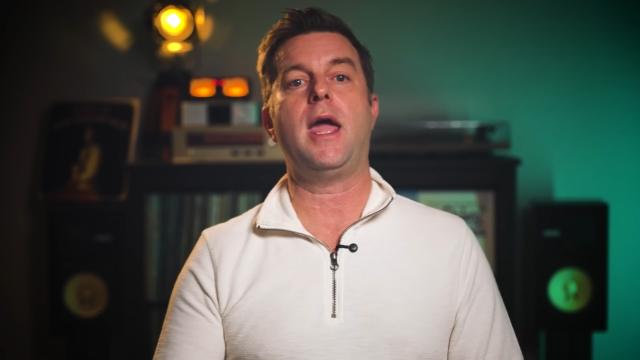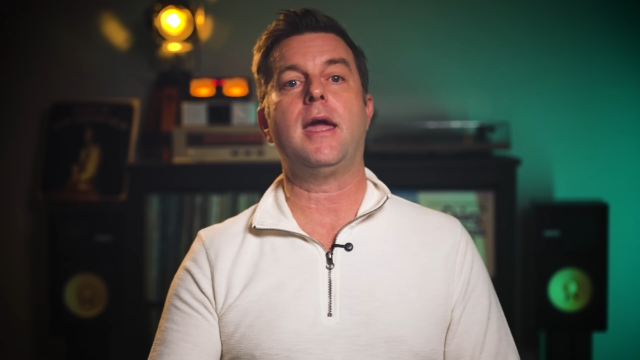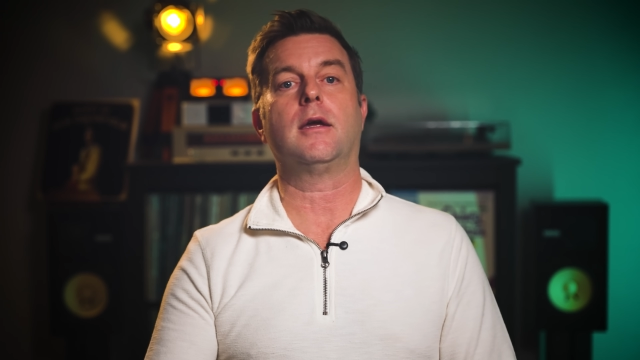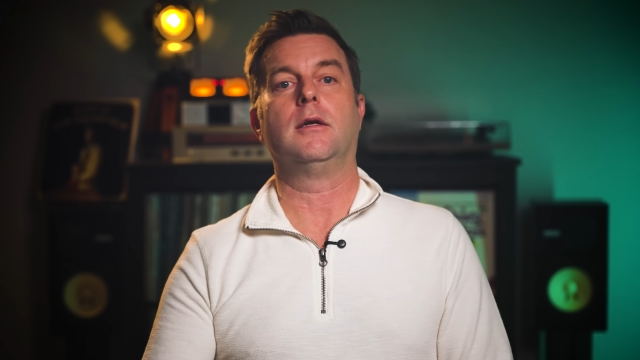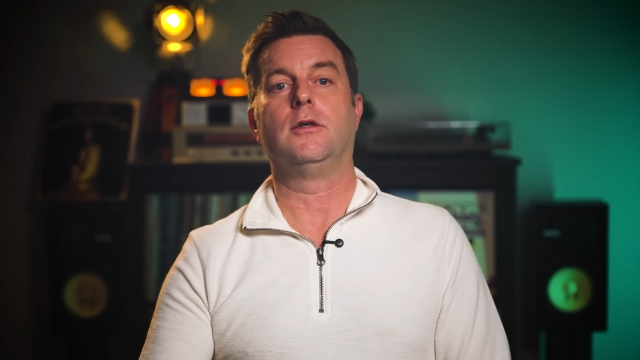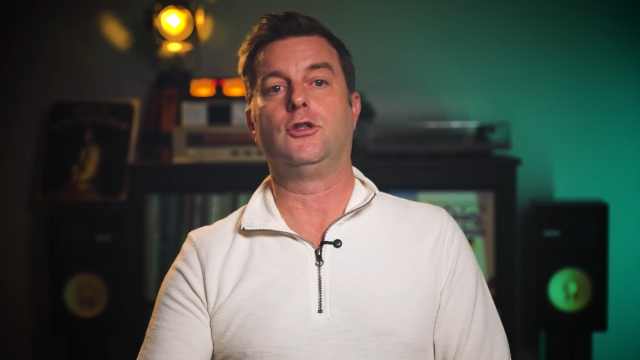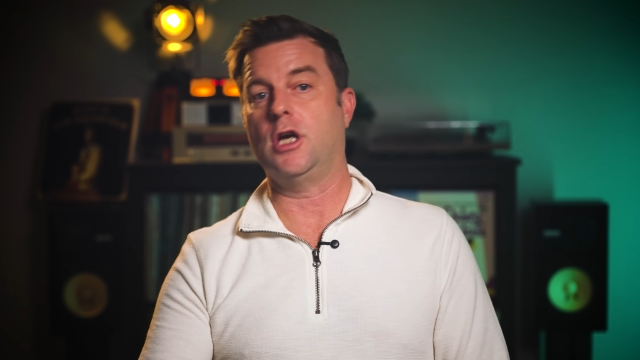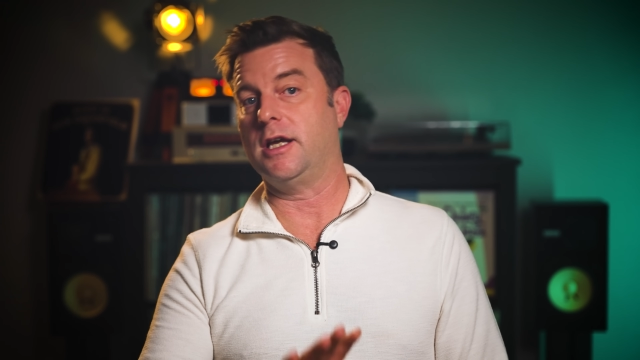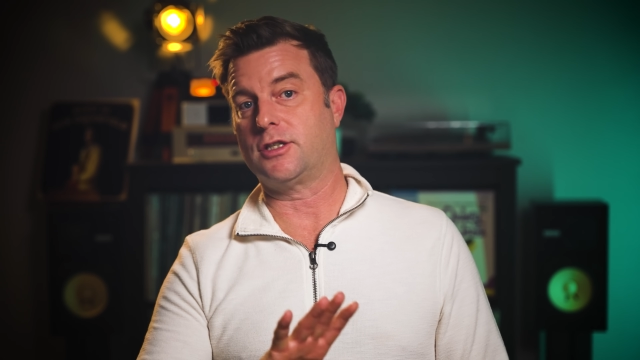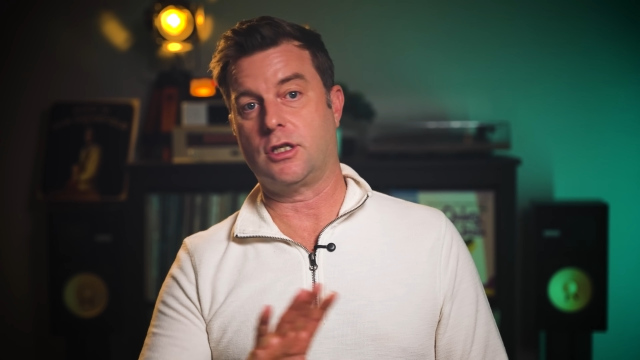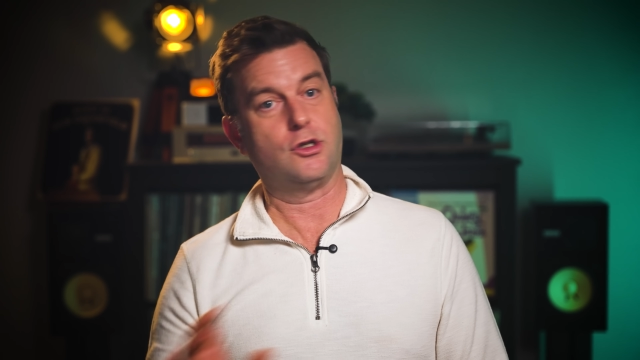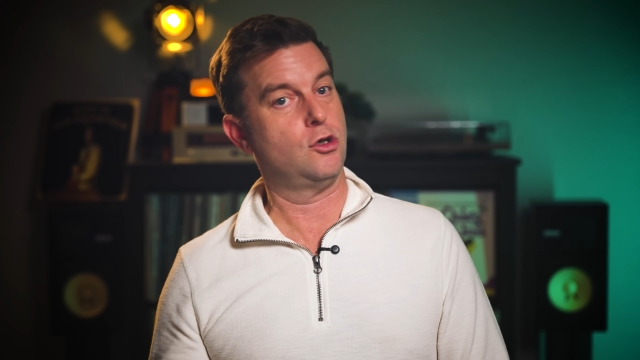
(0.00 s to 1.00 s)
make
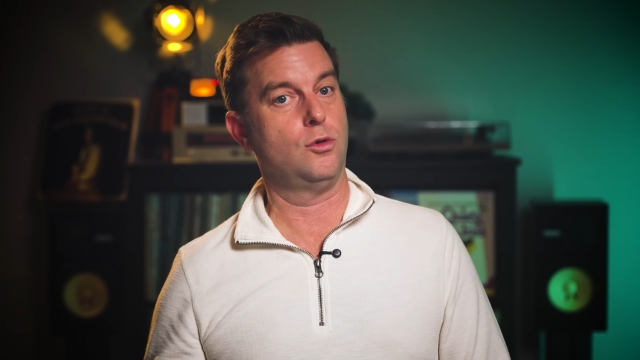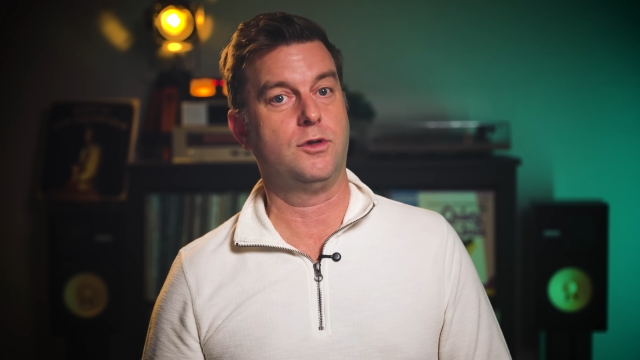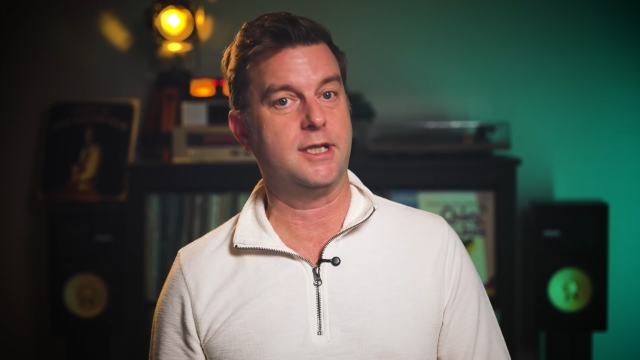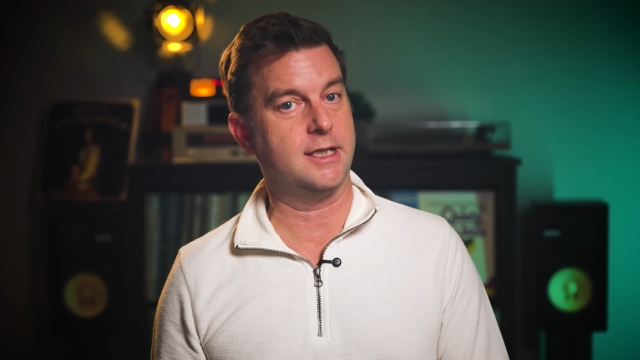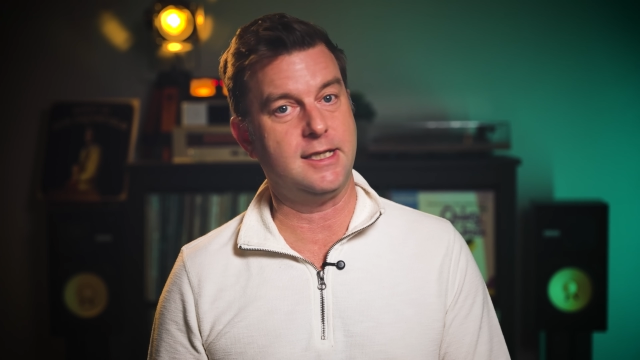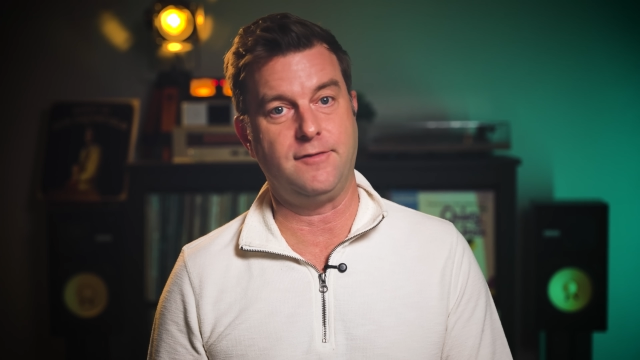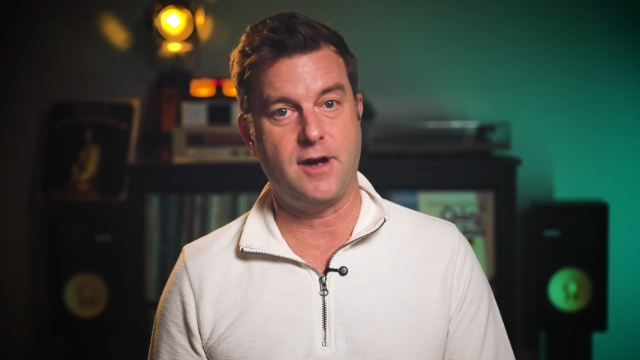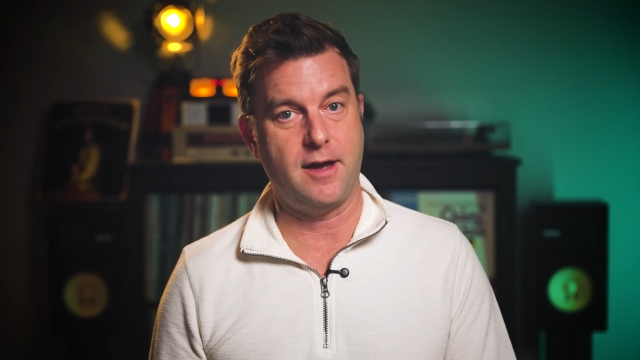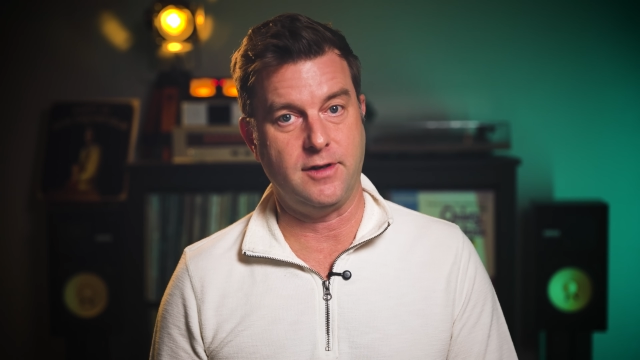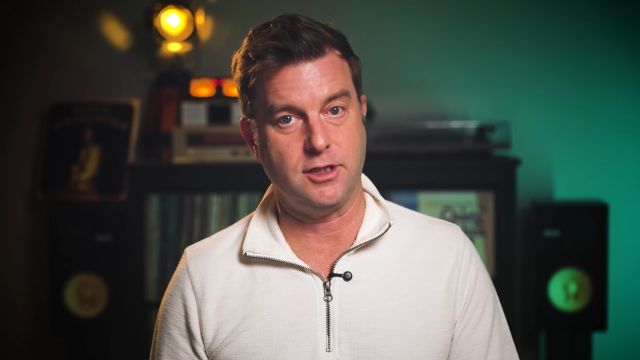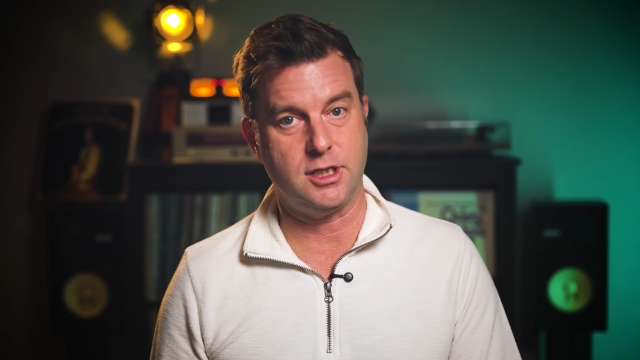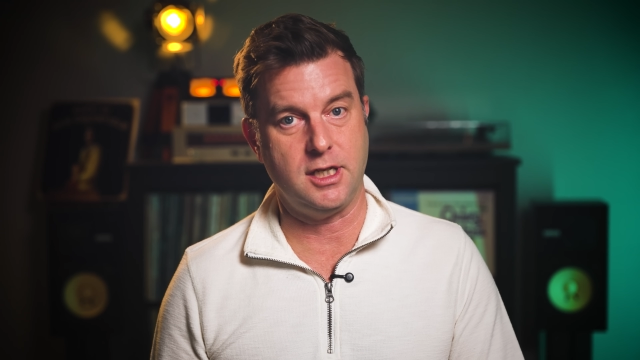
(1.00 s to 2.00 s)
just two
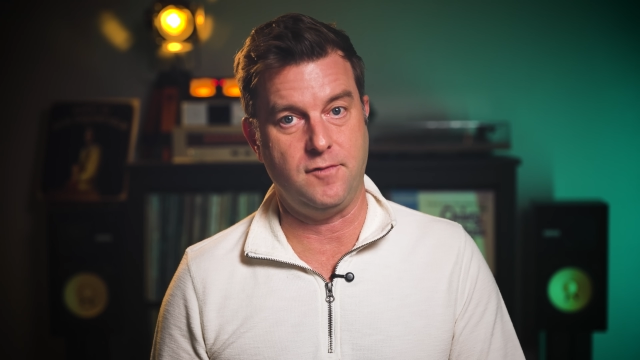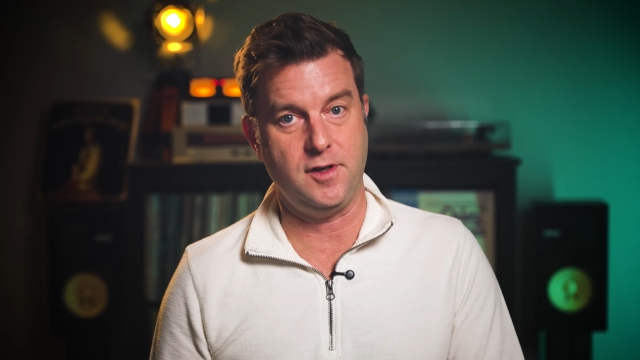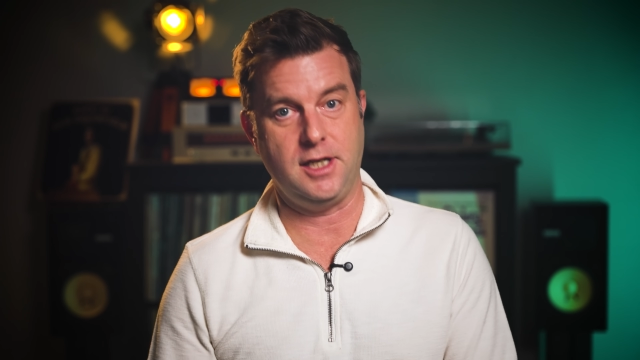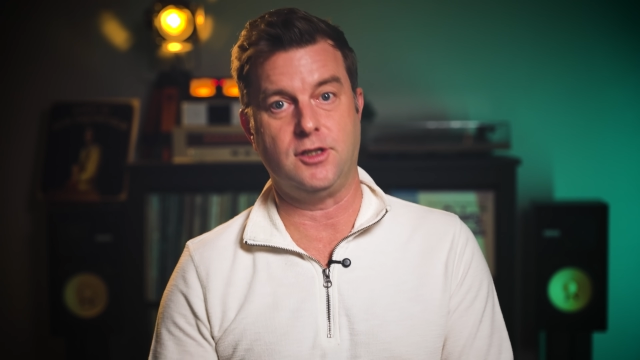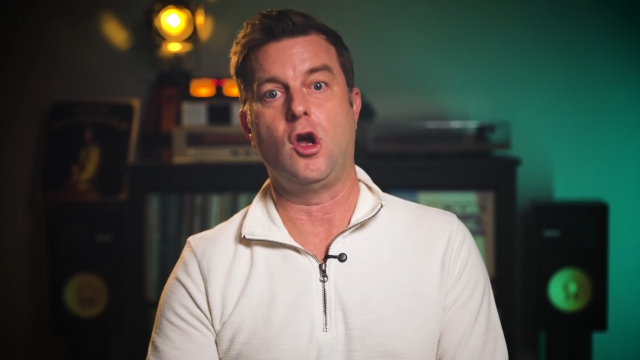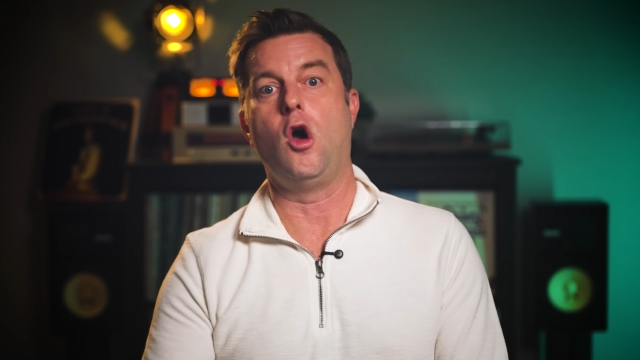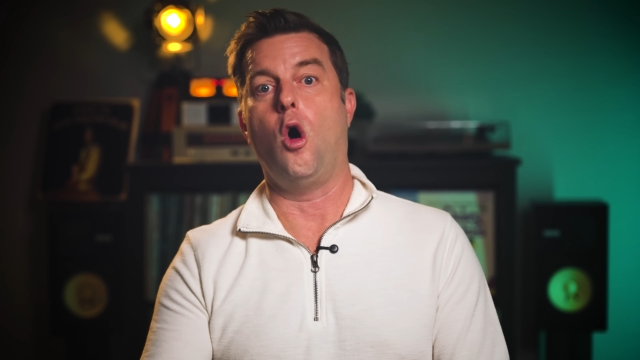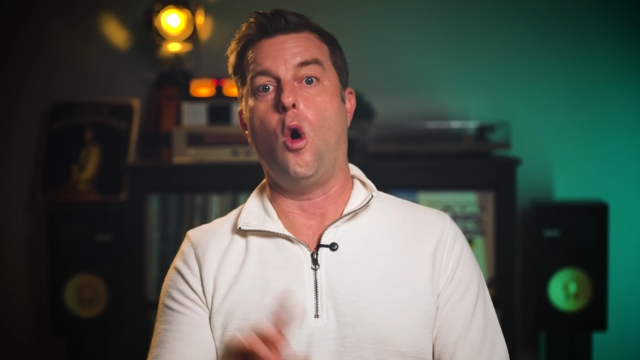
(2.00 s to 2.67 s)
65 inch TVs